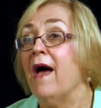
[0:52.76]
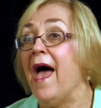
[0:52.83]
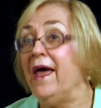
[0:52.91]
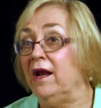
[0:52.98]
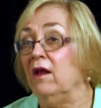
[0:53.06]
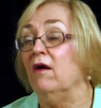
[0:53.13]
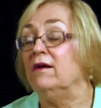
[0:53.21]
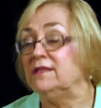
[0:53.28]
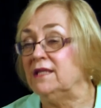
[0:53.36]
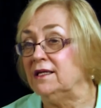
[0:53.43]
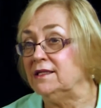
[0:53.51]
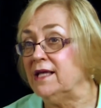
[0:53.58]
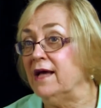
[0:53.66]

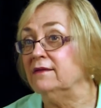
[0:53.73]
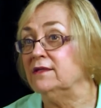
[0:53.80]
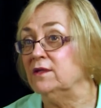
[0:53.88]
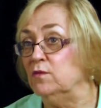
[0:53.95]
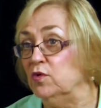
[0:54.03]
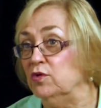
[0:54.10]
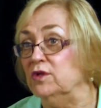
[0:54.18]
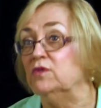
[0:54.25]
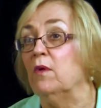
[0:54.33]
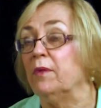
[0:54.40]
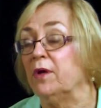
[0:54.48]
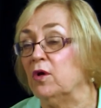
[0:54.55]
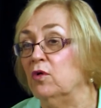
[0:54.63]
analysing sounds in words,
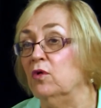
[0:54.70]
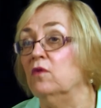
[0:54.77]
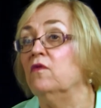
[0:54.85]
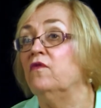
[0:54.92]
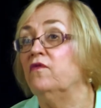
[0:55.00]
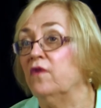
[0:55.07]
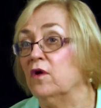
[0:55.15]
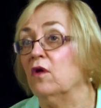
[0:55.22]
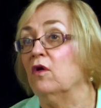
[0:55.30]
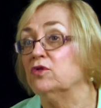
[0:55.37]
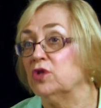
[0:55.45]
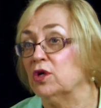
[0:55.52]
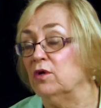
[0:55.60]
what we call
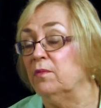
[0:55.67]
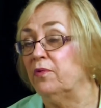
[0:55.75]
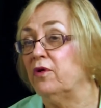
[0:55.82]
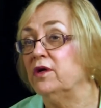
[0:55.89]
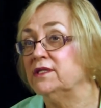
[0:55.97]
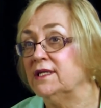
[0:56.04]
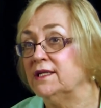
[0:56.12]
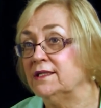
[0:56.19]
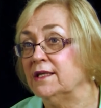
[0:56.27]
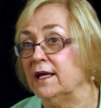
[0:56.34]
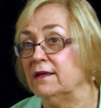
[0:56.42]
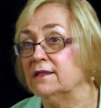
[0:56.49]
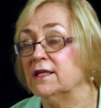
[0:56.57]
phonological processing.